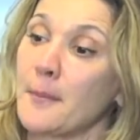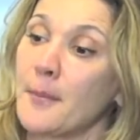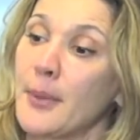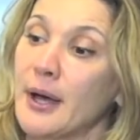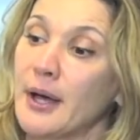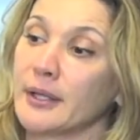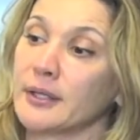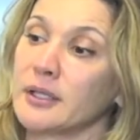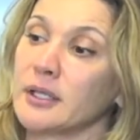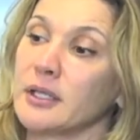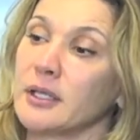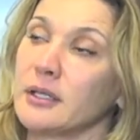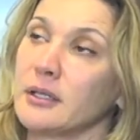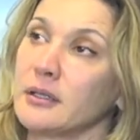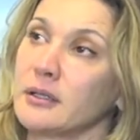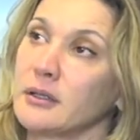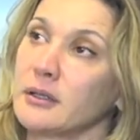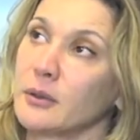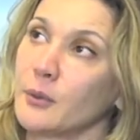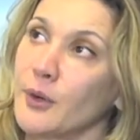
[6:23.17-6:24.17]
But
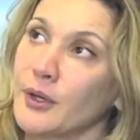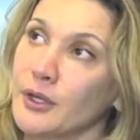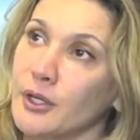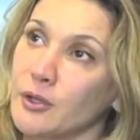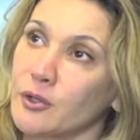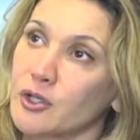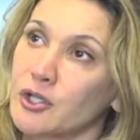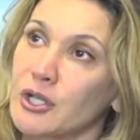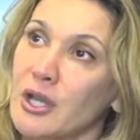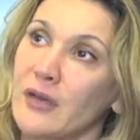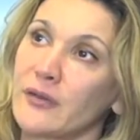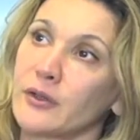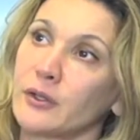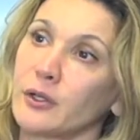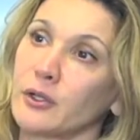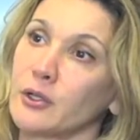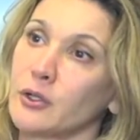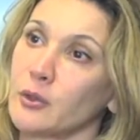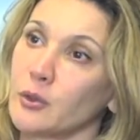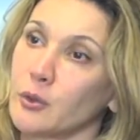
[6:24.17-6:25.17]
whether you shave it
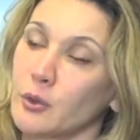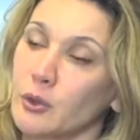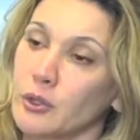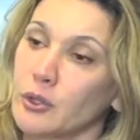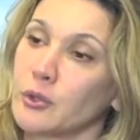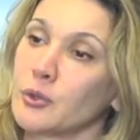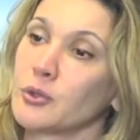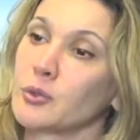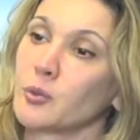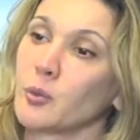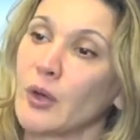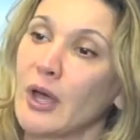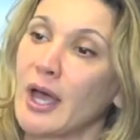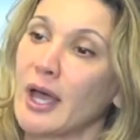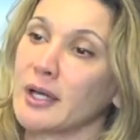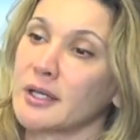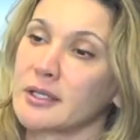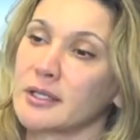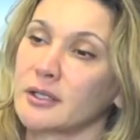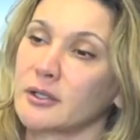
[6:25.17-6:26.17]
or you use
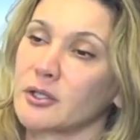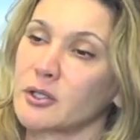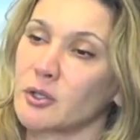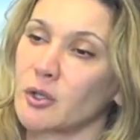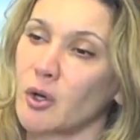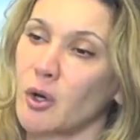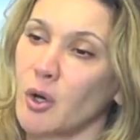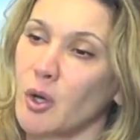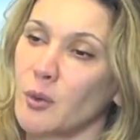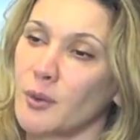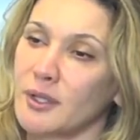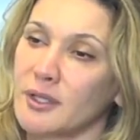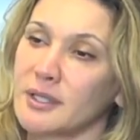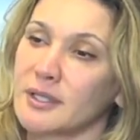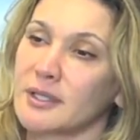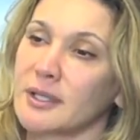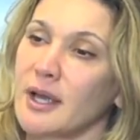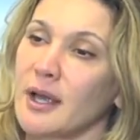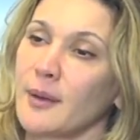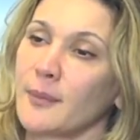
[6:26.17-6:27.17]
wax, there's always
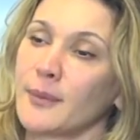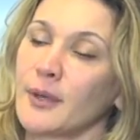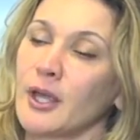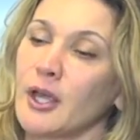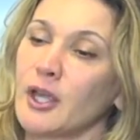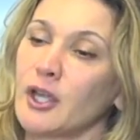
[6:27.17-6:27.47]
some